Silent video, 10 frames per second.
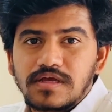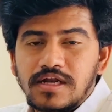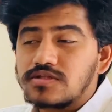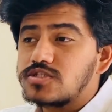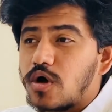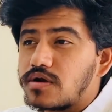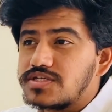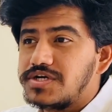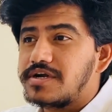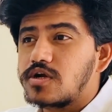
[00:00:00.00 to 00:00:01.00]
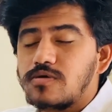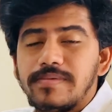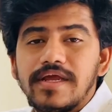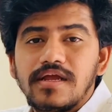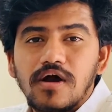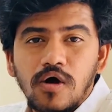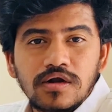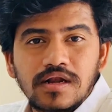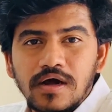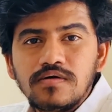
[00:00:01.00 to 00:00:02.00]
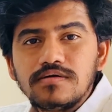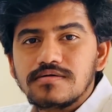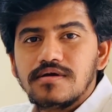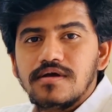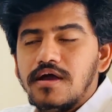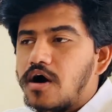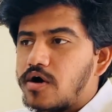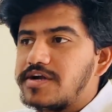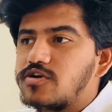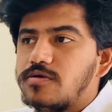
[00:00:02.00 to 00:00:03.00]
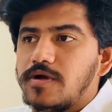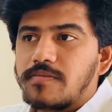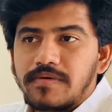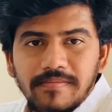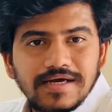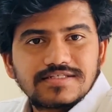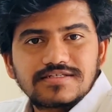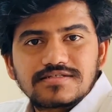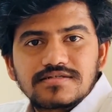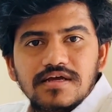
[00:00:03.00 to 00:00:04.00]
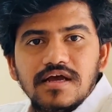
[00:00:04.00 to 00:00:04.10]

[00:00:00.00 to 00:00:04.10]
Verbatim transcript: Now this orchestrator could be on cloud or it could be on premises.